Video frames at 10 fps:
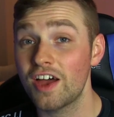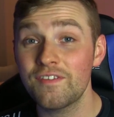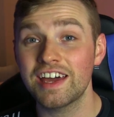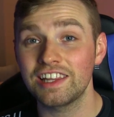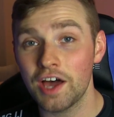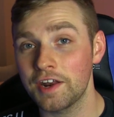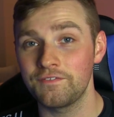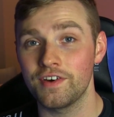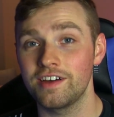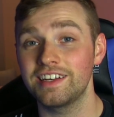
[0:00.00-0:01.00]
I've had a lot of
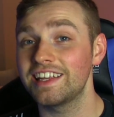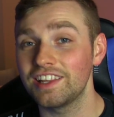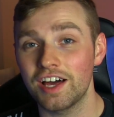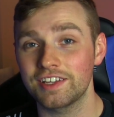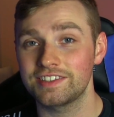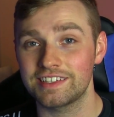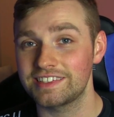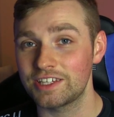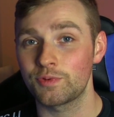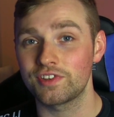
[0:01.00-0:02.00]
fun and a lot of
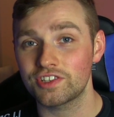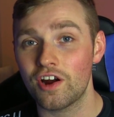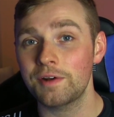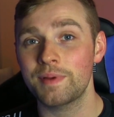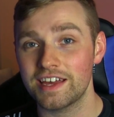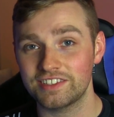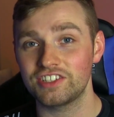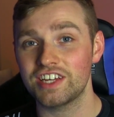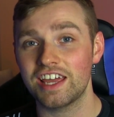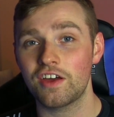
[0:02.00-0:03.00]
success with this guard passing
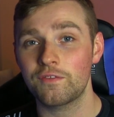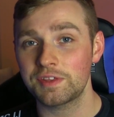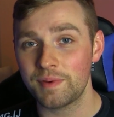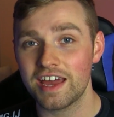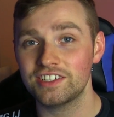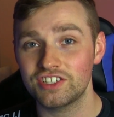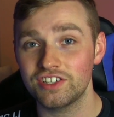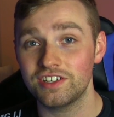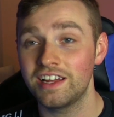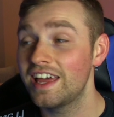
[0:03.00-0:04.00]
chain over the past year,